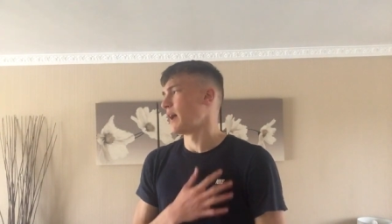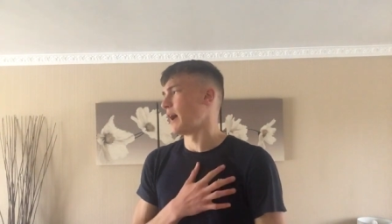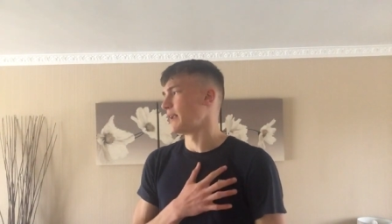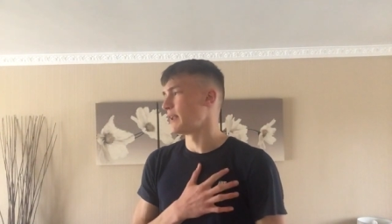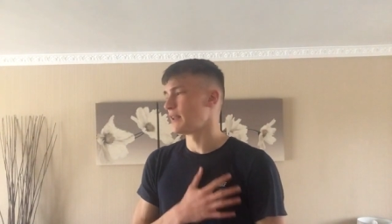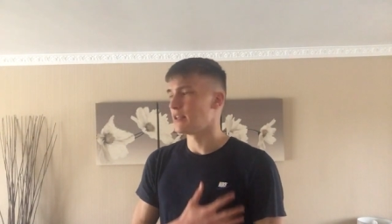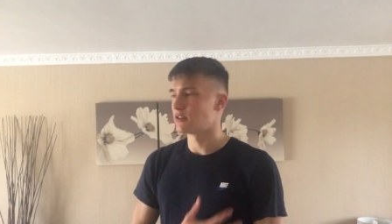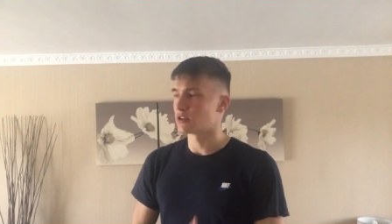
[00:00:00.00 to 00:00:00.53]

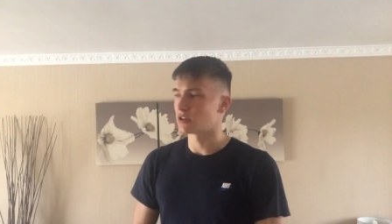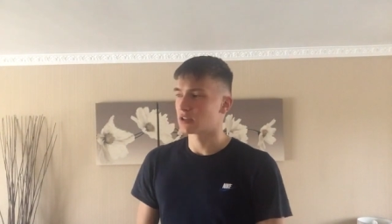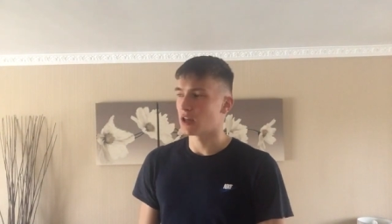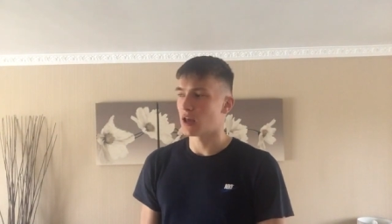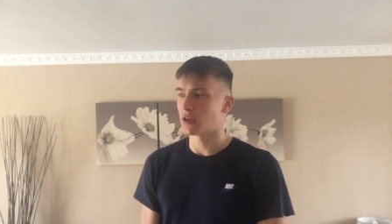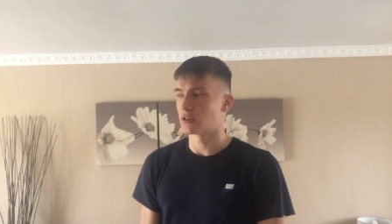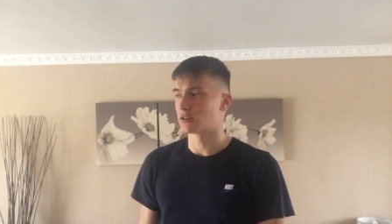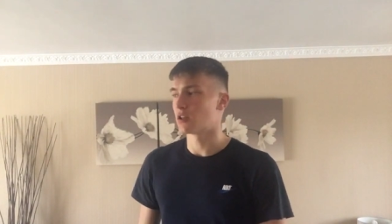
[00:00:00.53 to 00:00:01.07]
And then he'd just
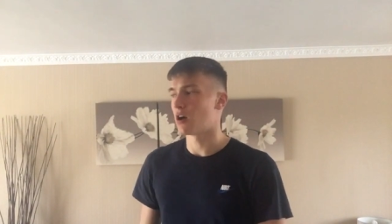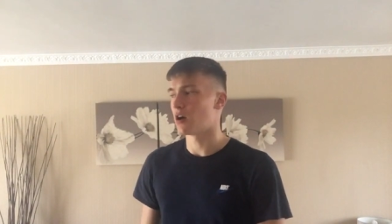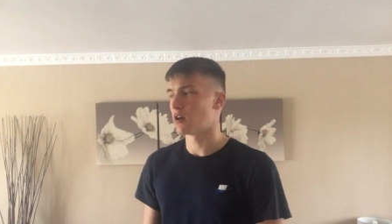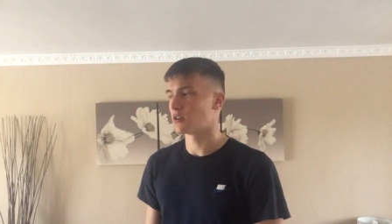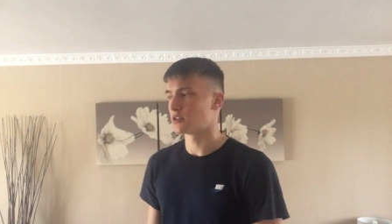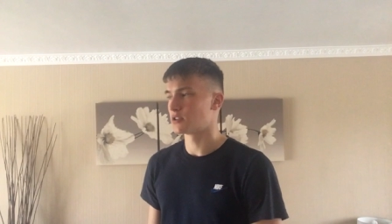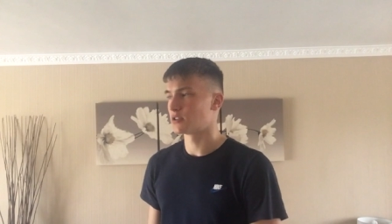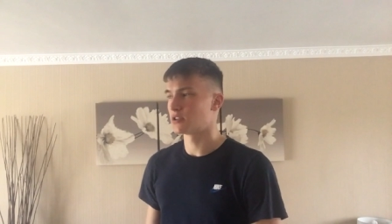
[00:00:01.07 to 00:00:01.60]
like
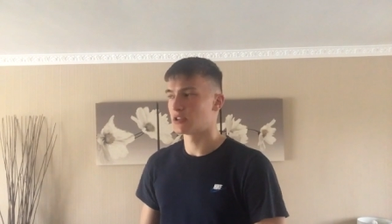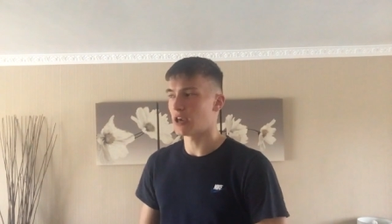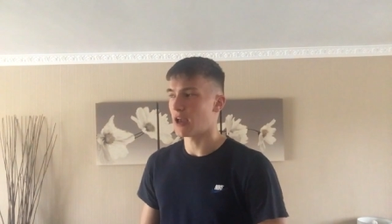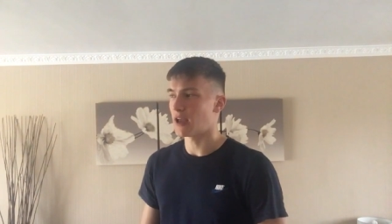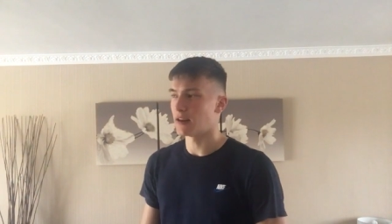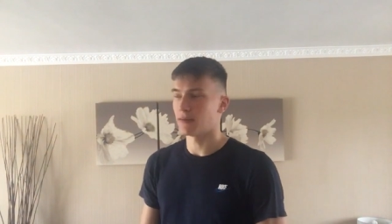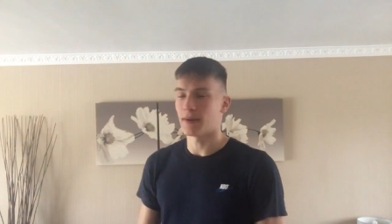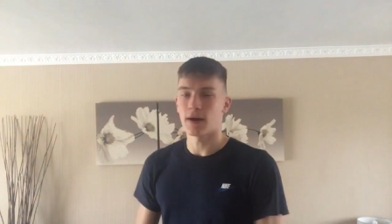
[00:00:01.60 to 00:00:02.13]
start
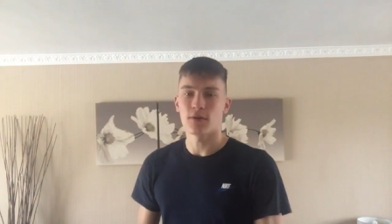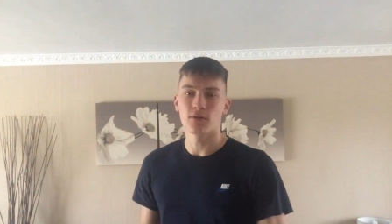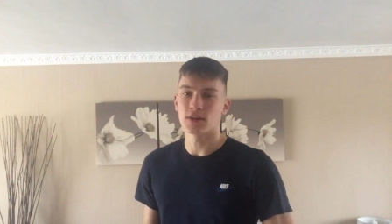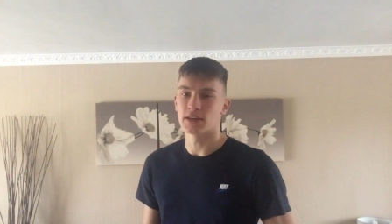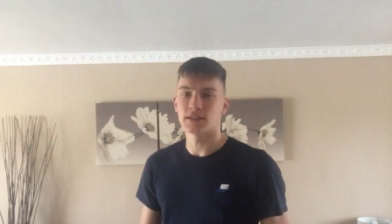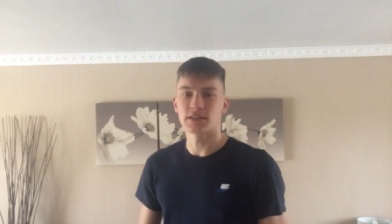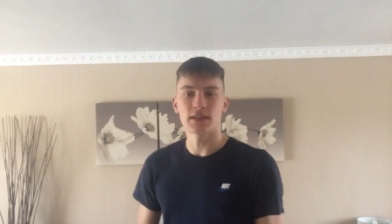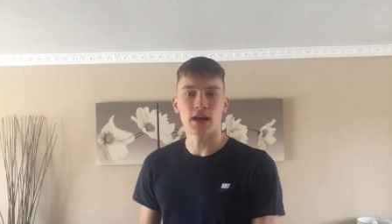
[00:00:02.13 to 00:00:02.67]
chatting about all
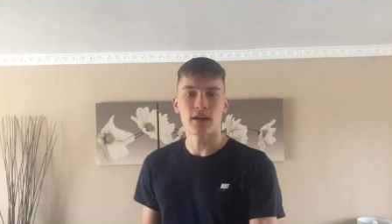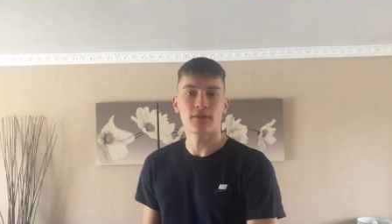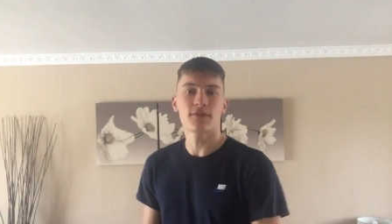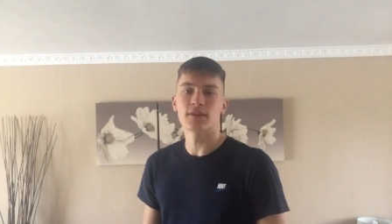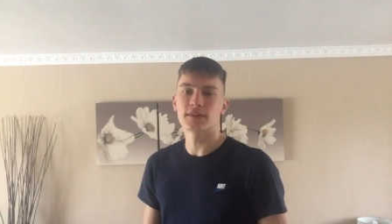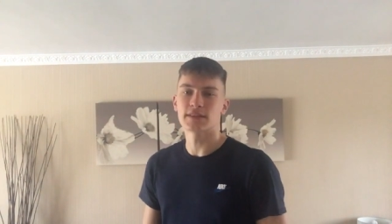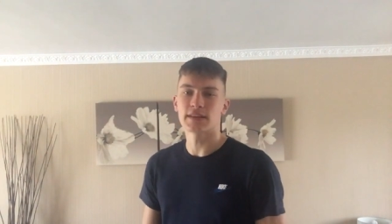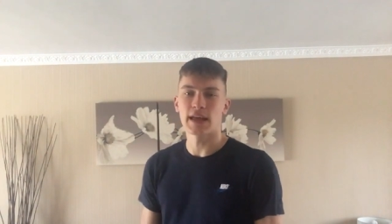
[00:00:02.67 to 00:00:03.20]
this stuff
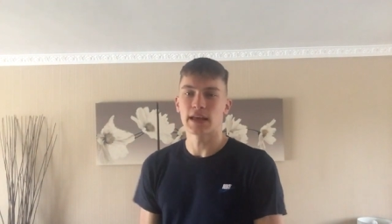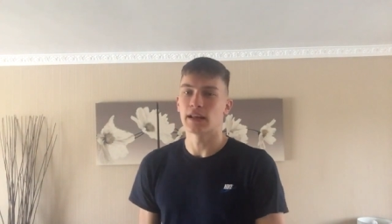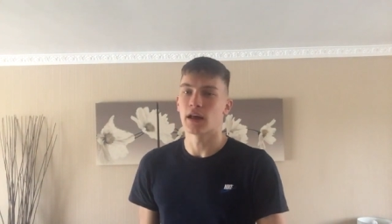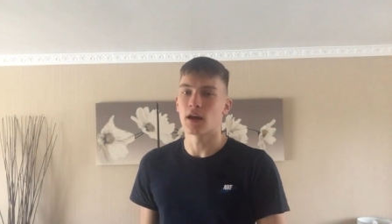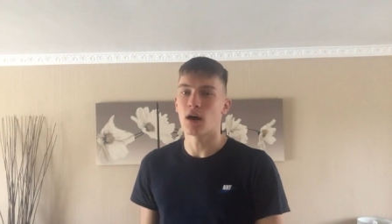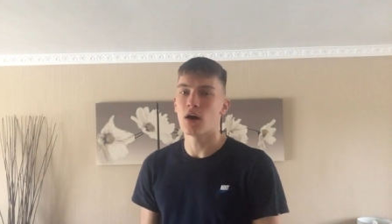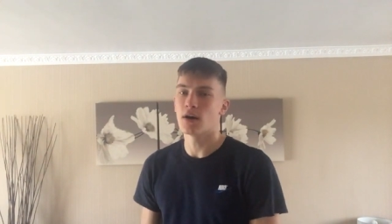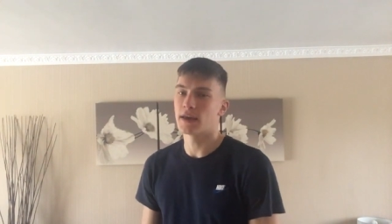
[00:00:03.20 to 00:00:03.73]
and saying
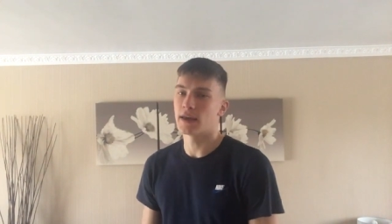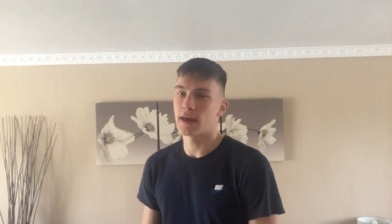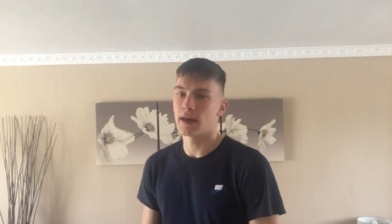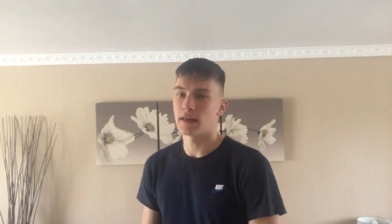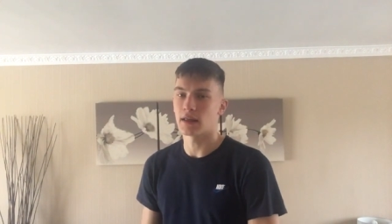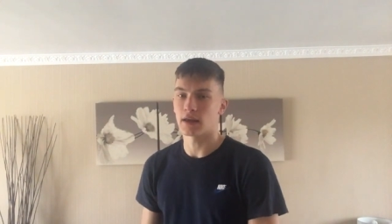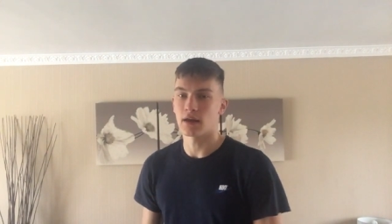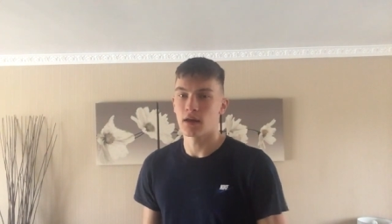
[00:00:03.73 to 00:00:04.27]
like, oh
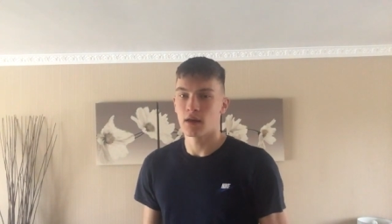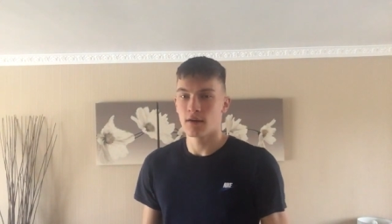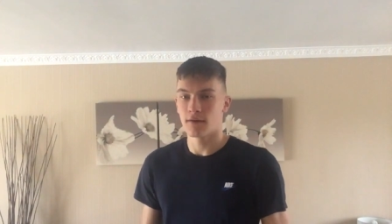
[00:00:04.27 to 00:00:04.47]
yeah, like